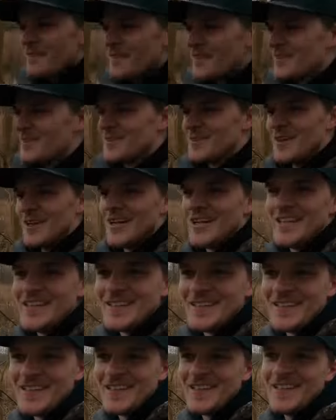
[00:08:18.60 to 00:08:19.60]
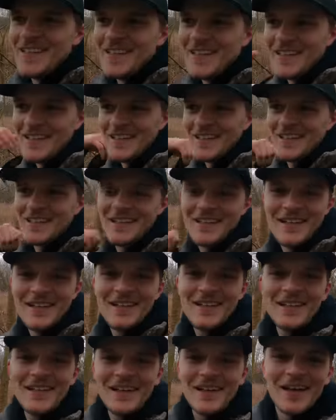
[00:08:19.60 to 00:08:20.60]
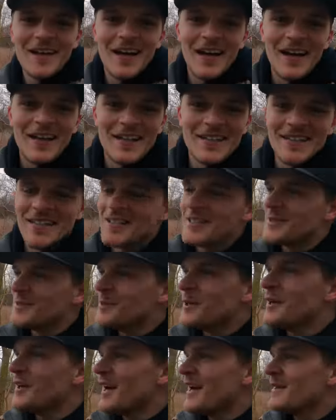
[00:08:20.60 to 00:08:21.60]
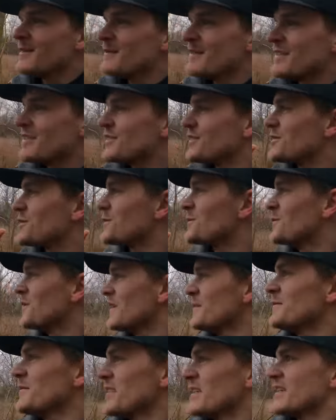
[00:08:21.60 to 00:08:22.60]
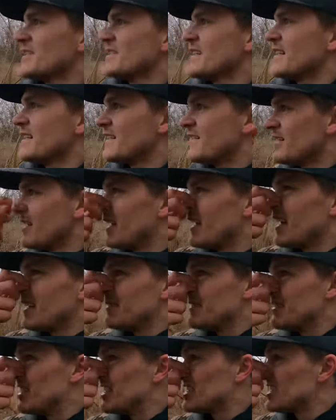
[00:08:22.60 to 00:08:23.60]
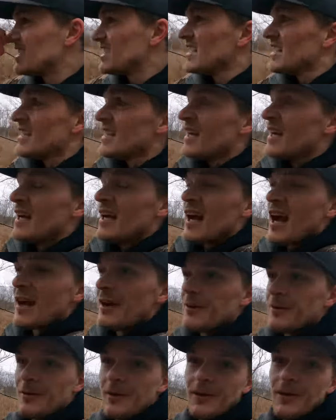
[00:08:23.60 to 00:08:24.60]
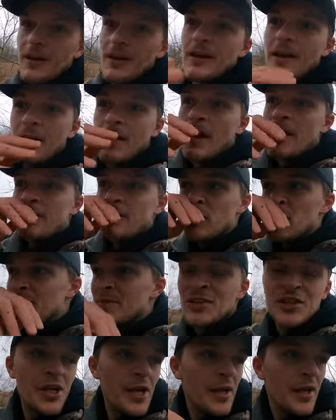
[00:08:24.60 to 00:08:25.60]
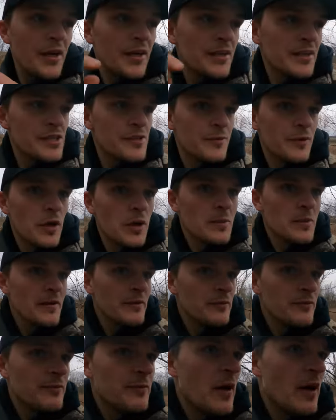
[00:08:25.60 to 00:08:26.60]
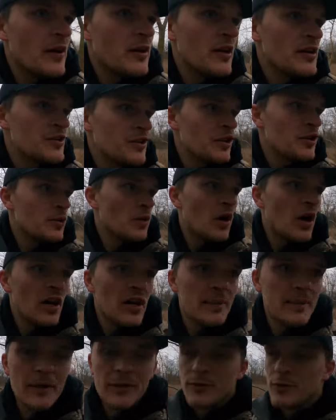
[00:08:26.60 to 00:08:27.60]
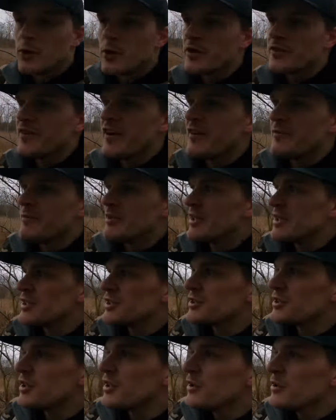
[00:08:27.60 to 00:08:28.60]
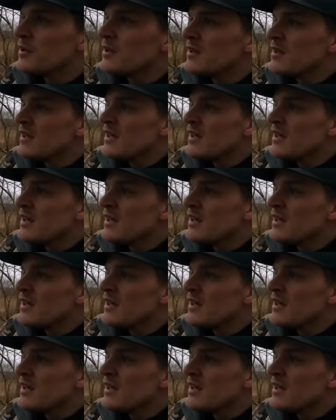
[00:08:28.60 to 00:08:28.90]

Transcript: Alrighty. I tell you what, I am extremely excited right now because like I've only been shed hunting this farm. I've you know I started walking about 45 minutes ago,